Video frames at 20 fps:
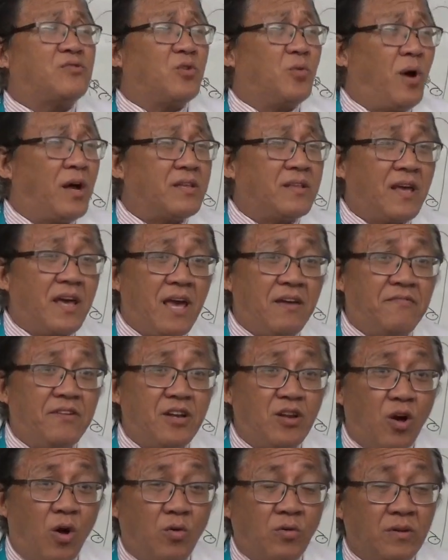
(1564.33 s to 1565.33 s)
to what? The AV
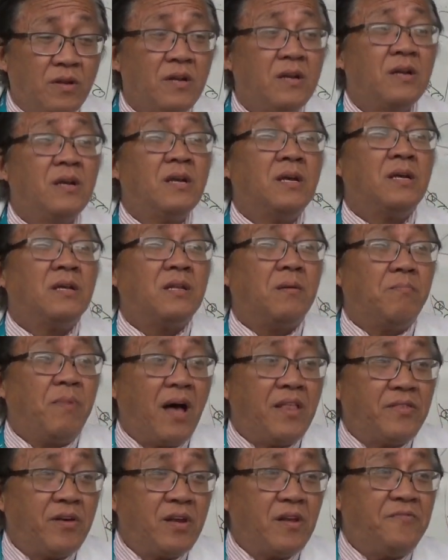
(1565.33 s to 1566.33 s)
node, the
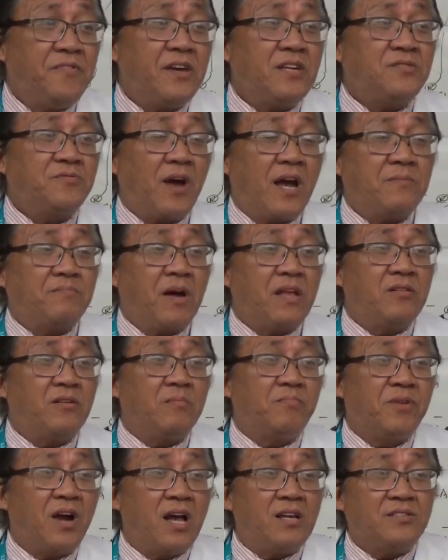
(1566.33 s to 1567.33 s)
bundle of his, right bundle
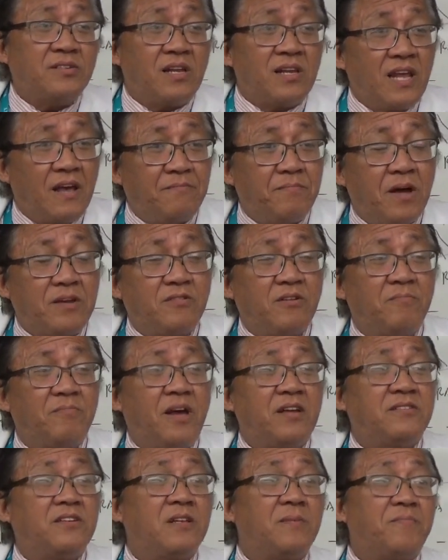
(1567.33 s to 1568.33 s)
branch and left bundle
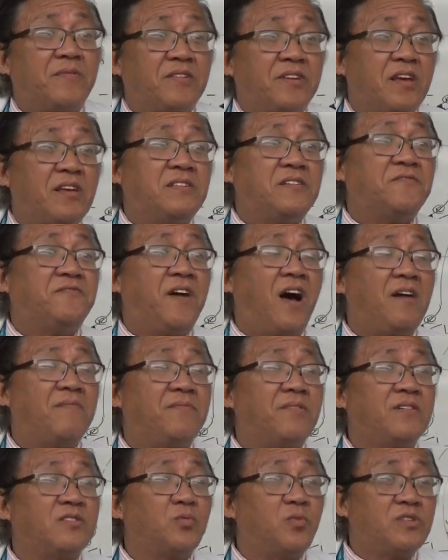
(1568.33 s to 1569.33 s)
branch, and the Purkinje
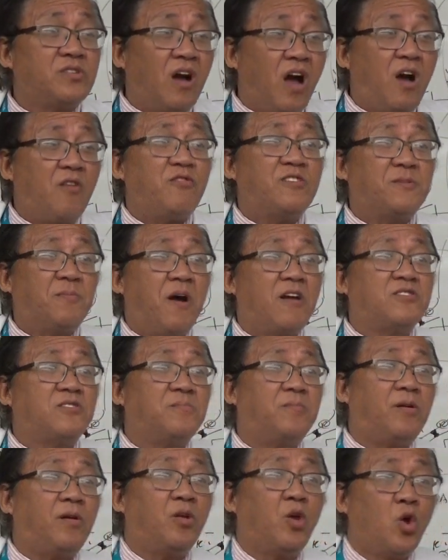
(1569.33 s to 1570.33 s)
fibers, which are
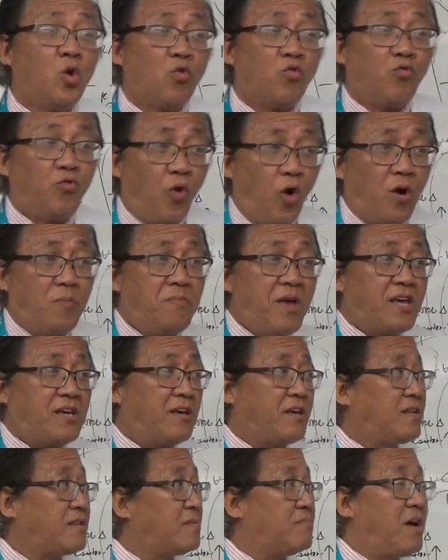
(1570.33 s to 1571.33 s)
responsible for
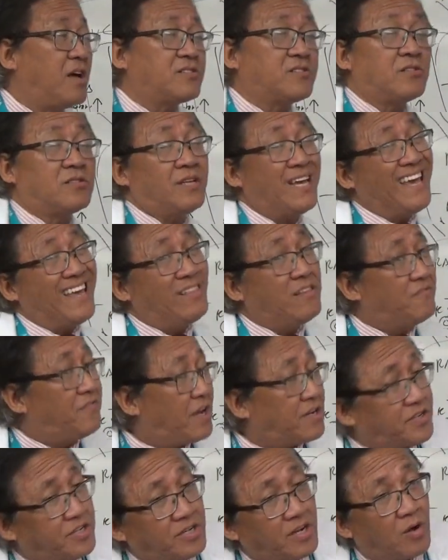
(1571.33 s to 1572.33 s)
making the muscles in the
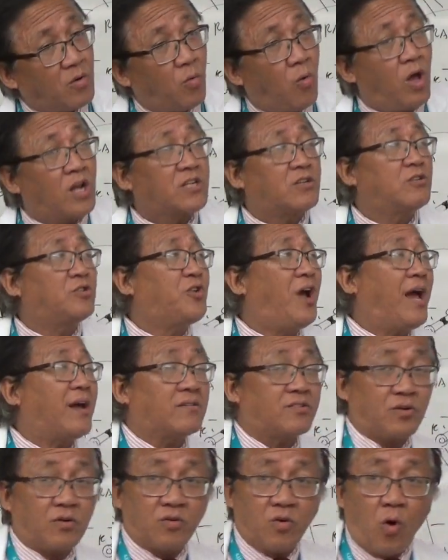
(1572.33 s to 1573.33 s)
ventricular wall
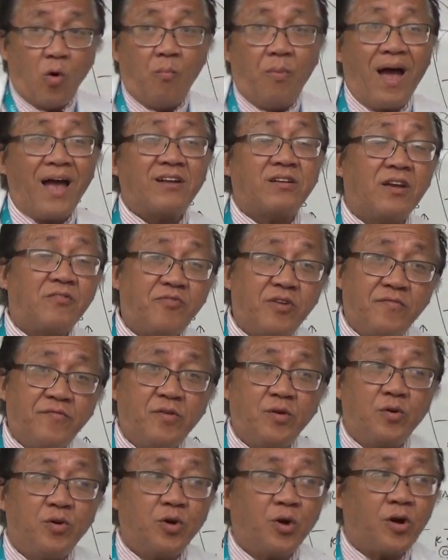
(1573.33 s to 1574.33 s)
contract. So go back and
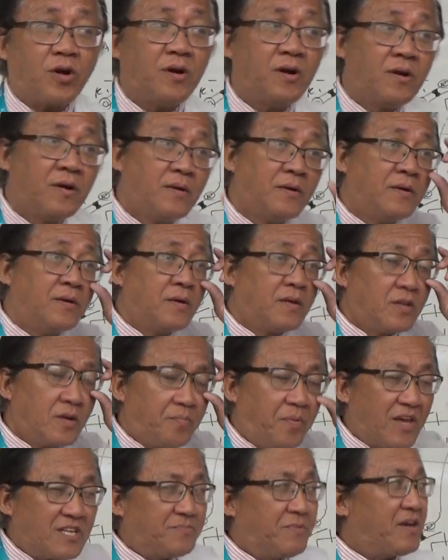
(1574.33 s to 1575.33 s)
review the
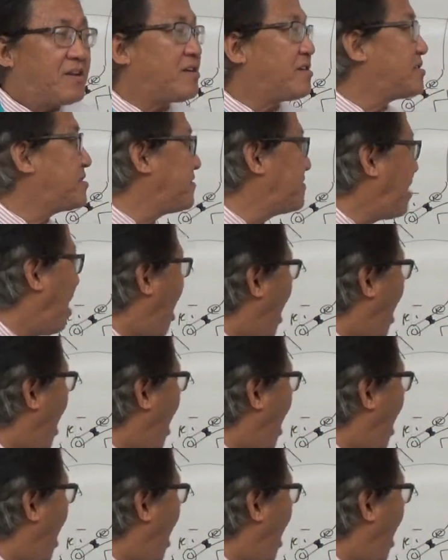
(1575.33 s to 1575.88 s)
pacemakers of the